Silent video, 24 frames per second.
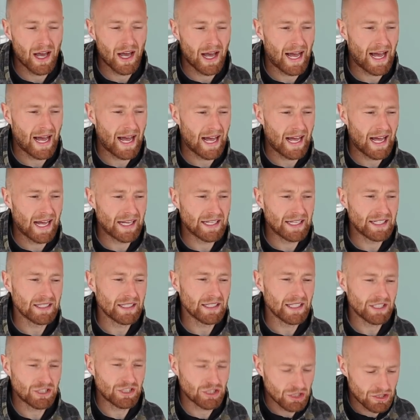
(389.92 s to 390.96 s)
and
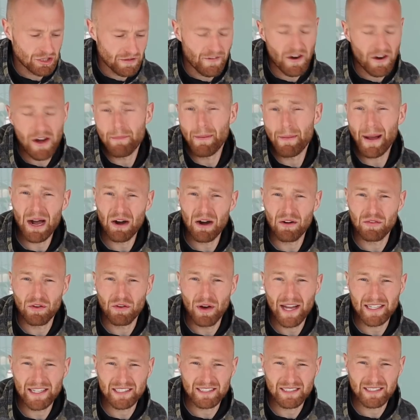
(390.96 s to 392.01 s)
it's just a very powerful
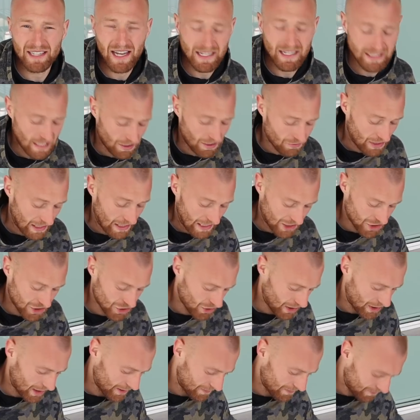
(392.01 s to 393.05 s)
exercise and I really
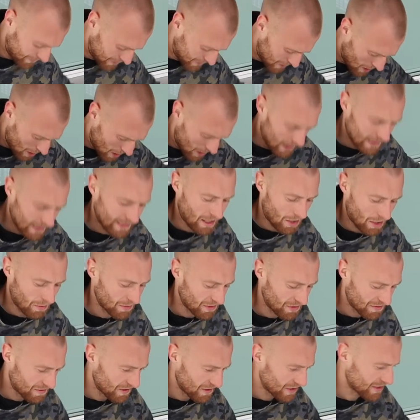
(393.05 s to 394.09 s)
enjoy it. So let's get on
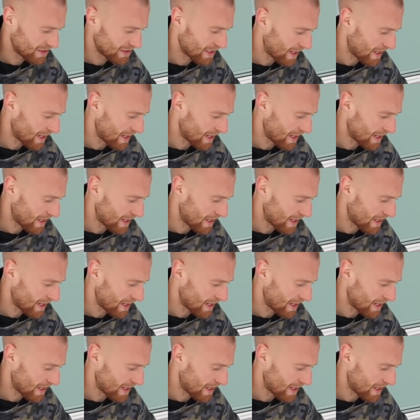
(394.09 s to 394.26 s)
with the first